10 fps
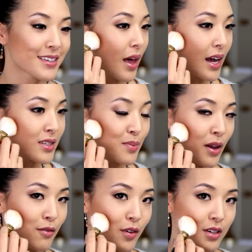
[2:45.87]
That's
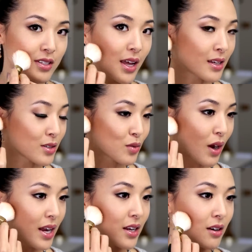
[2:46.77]
my first line, is
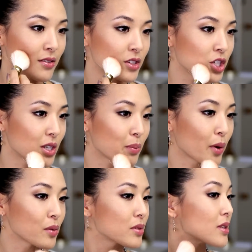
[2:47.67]
right here on the
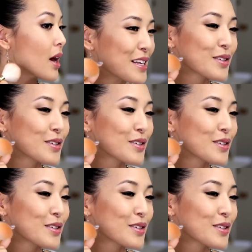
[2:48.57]
cheekbones.